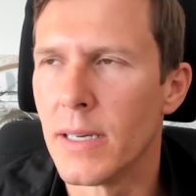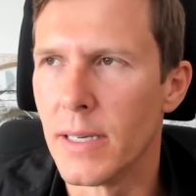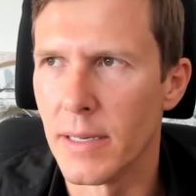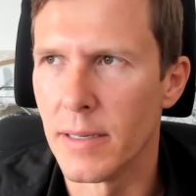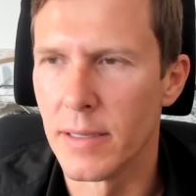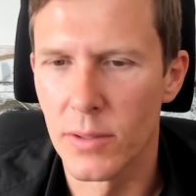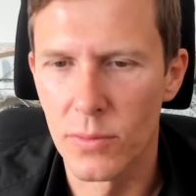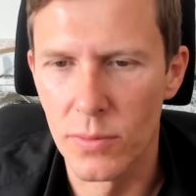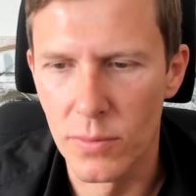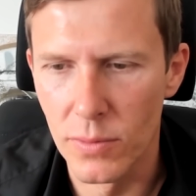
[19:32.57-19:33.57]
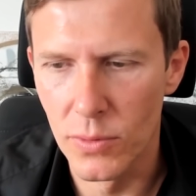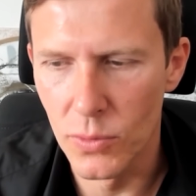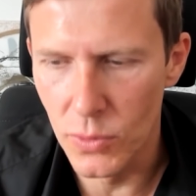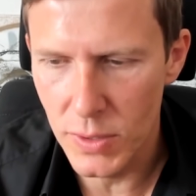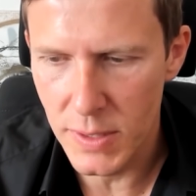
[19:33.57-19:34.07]
you
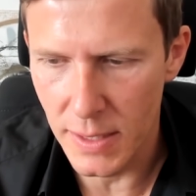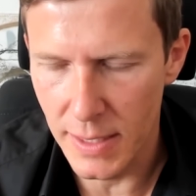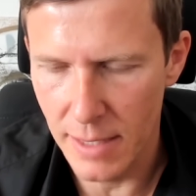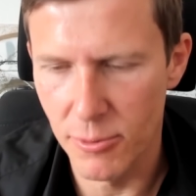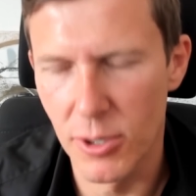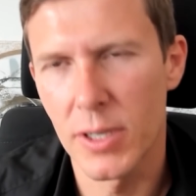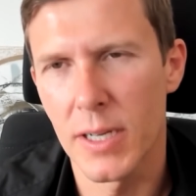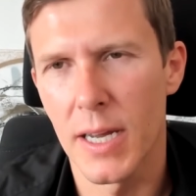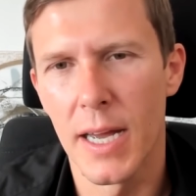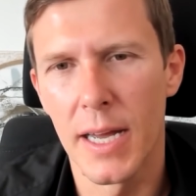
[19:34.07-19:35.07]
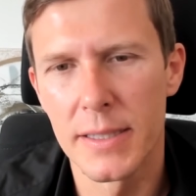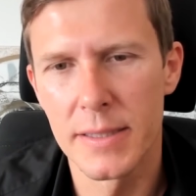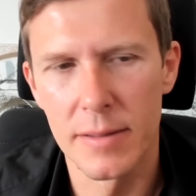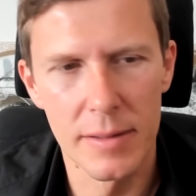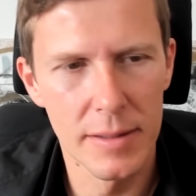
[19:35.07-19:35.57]
use the network, and
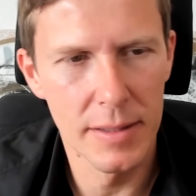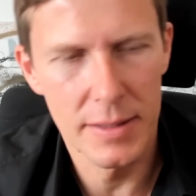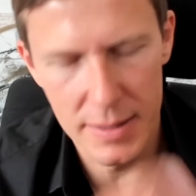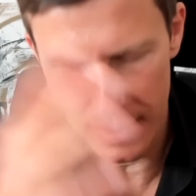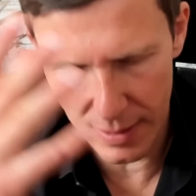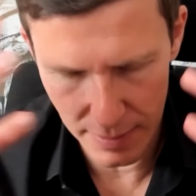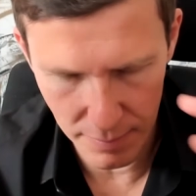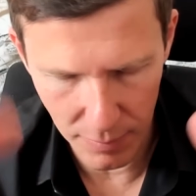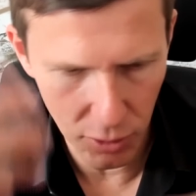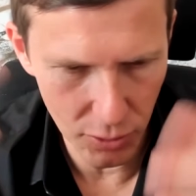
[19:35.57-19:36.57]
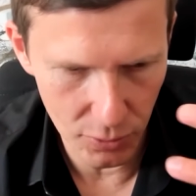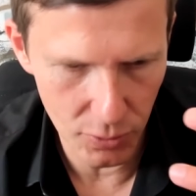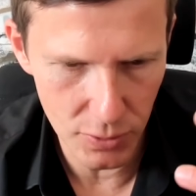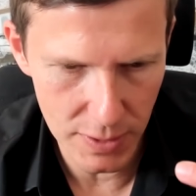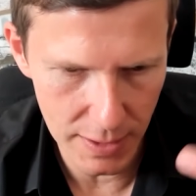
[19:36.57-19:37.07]
the more you
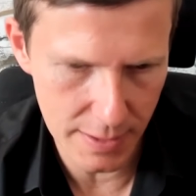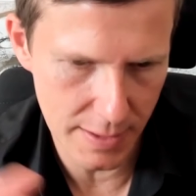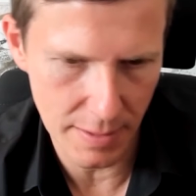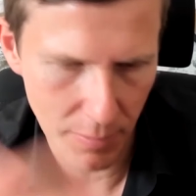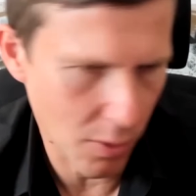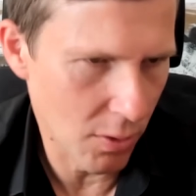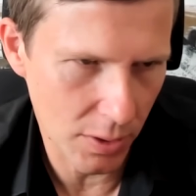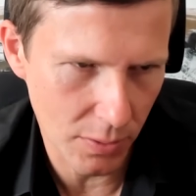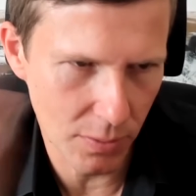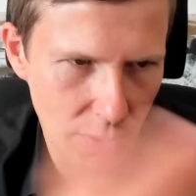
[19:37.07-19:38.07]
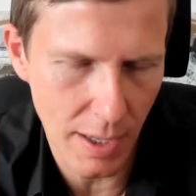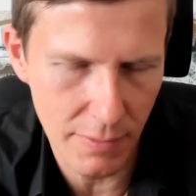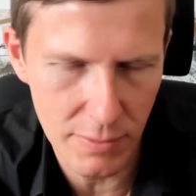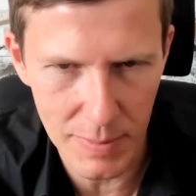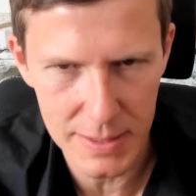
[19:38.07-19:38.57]
use it, the more you
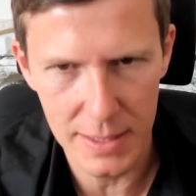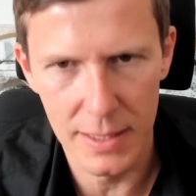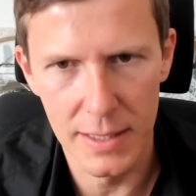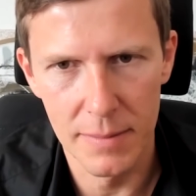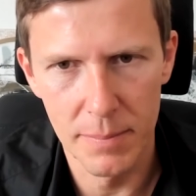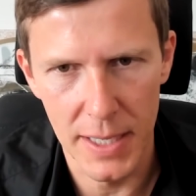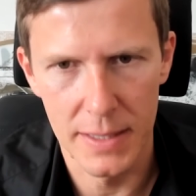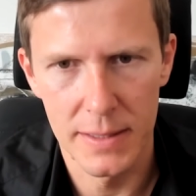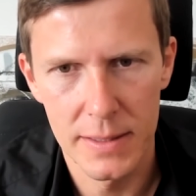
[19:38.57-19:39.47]
have to basically pay.